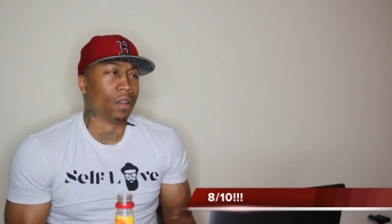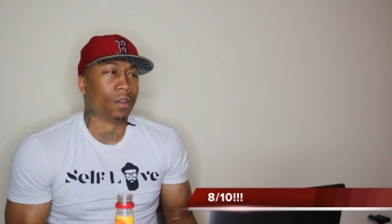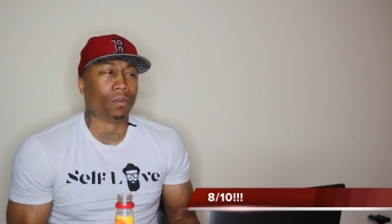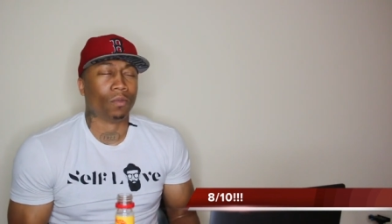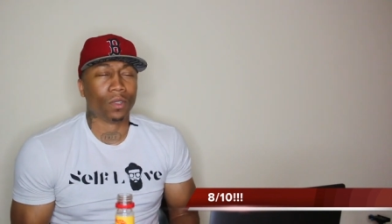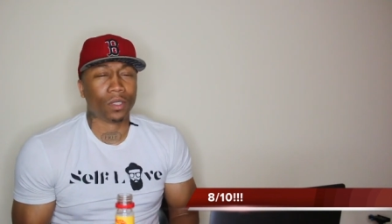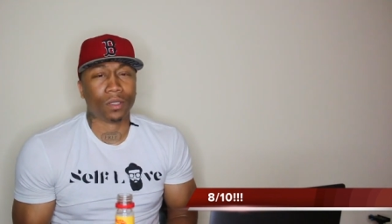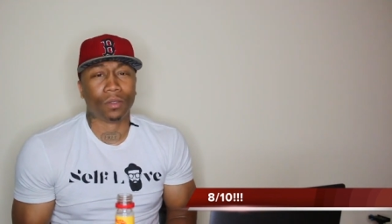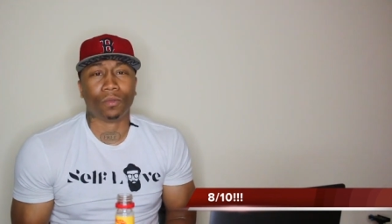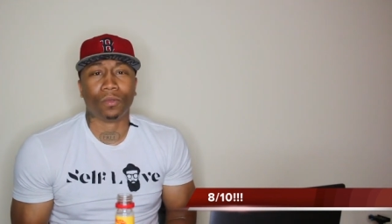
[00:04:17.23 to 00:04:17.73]

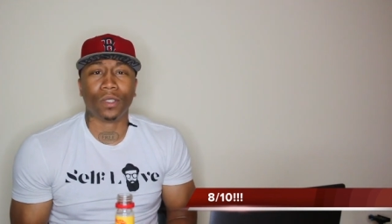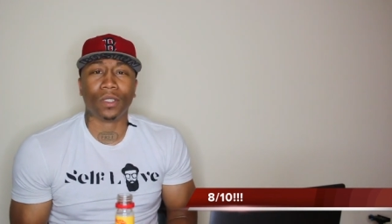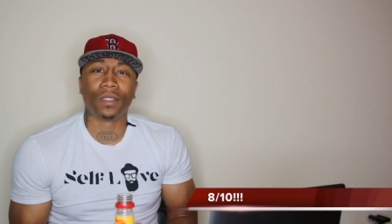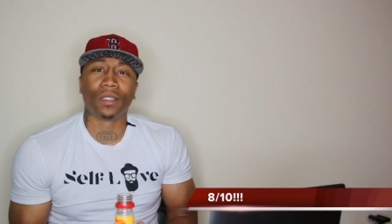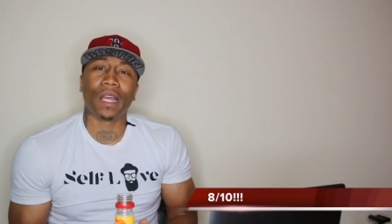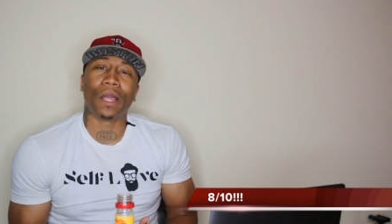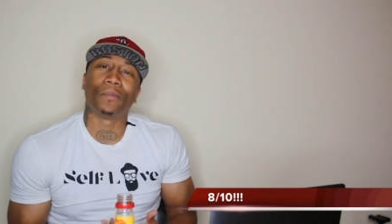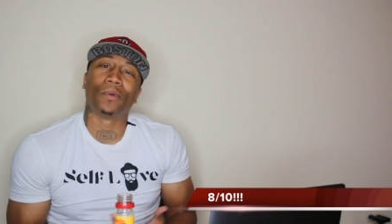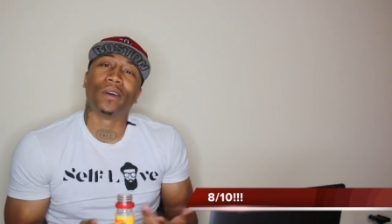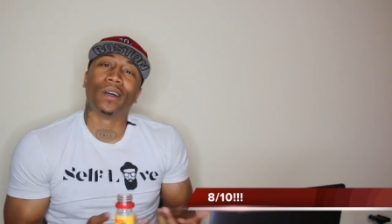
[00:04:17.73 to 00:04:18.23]
what
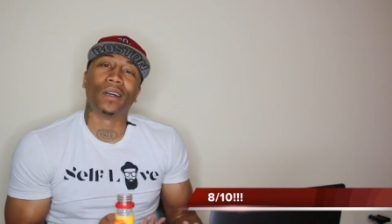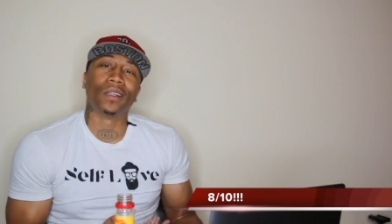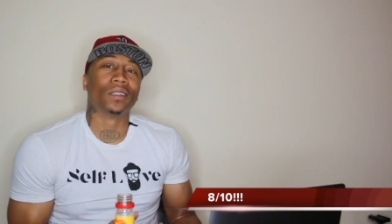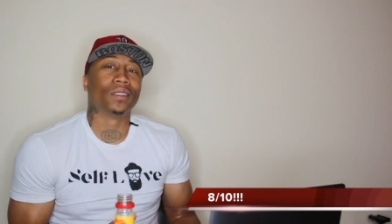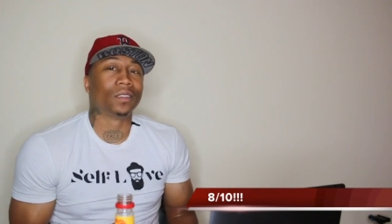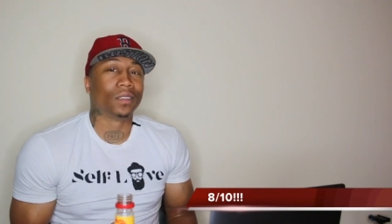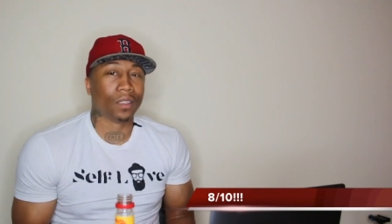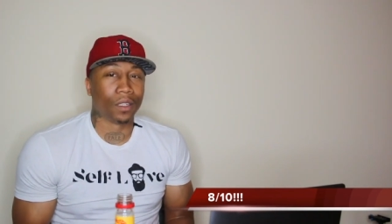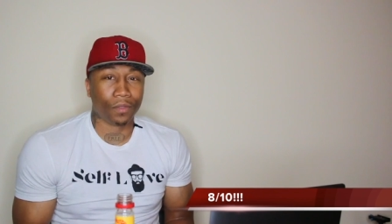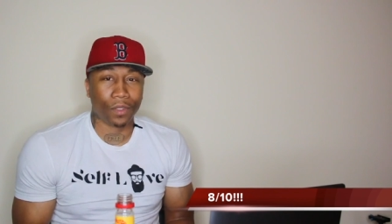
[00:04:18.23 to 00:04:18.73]
type of
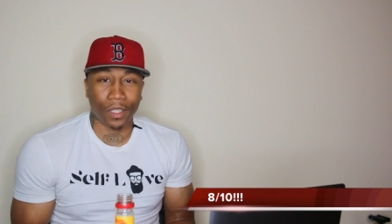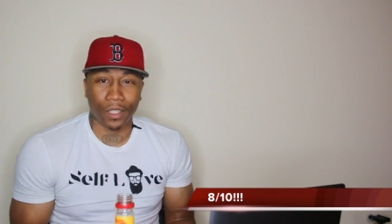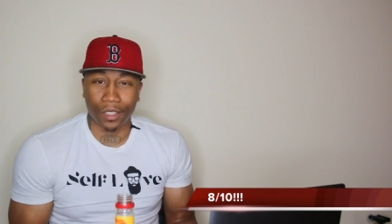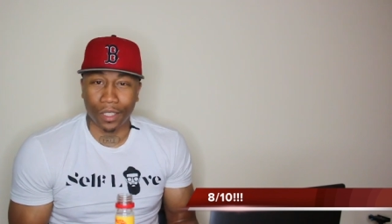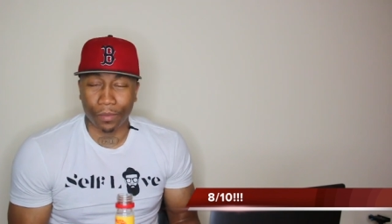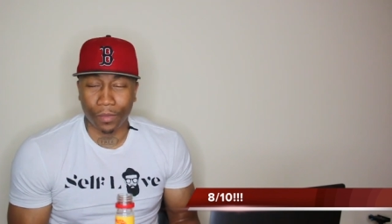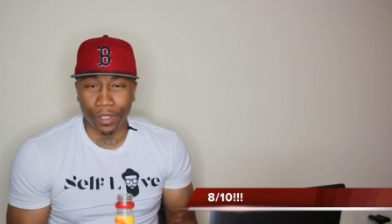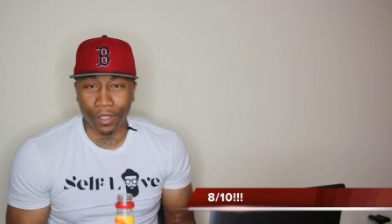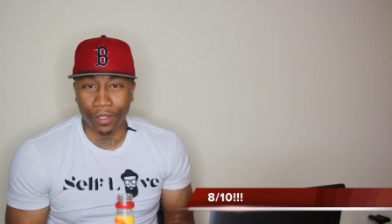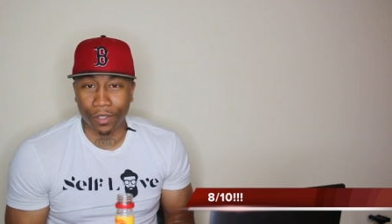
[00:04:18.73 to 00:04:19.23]
other stuff that
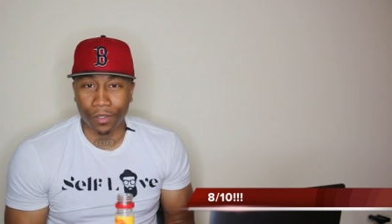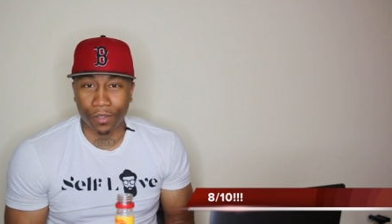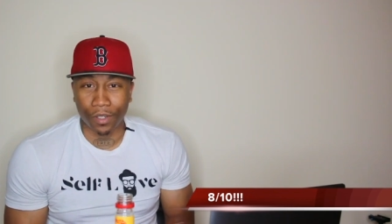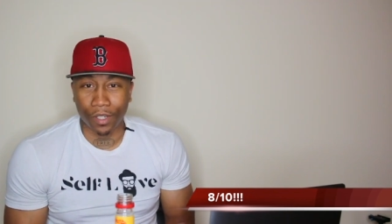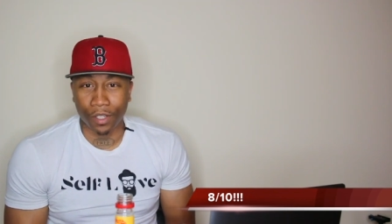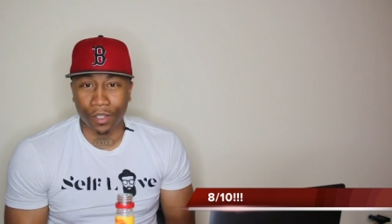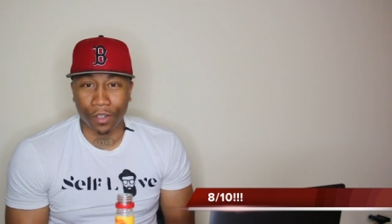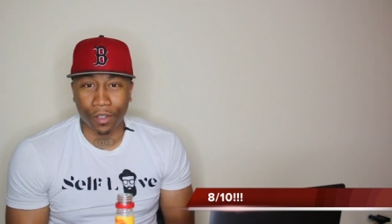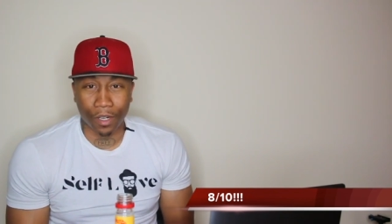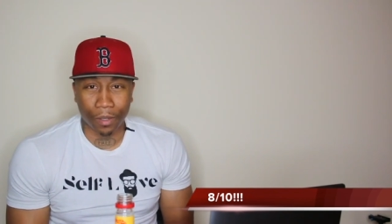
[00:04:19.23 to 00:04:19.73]
she be
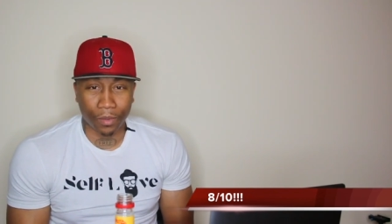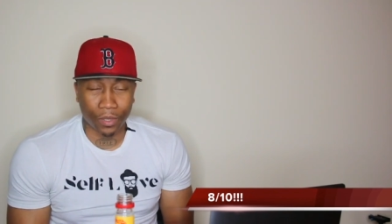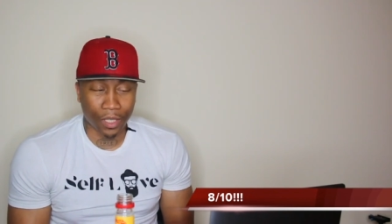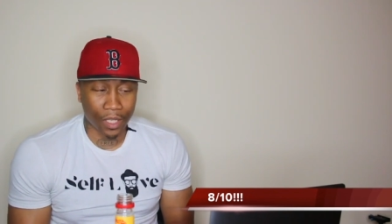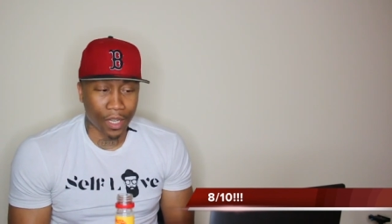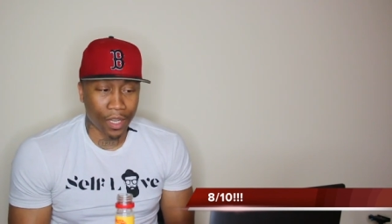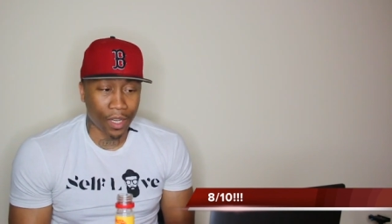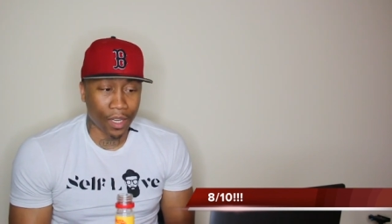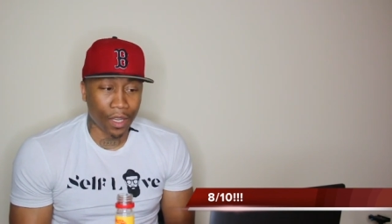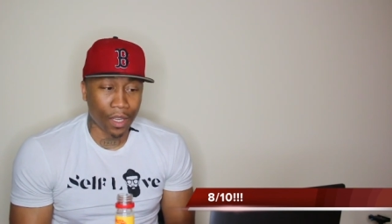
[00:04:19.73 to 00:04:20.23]
doing, you know what I'm
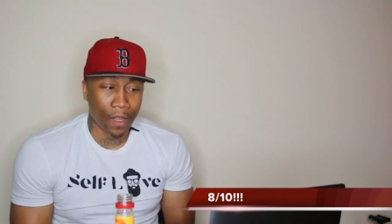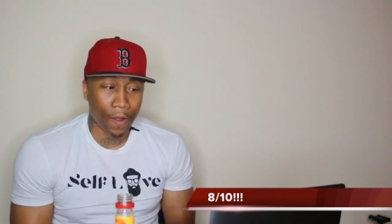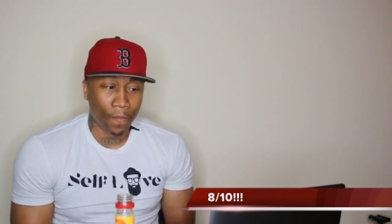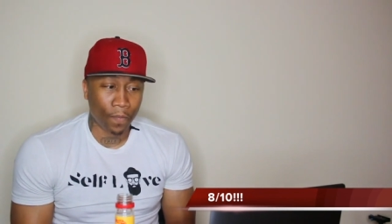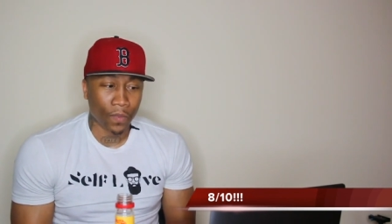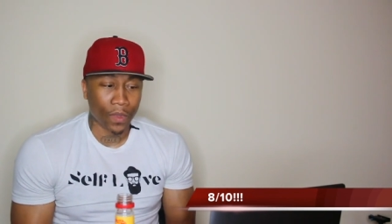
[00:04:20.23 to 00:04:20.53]
saying?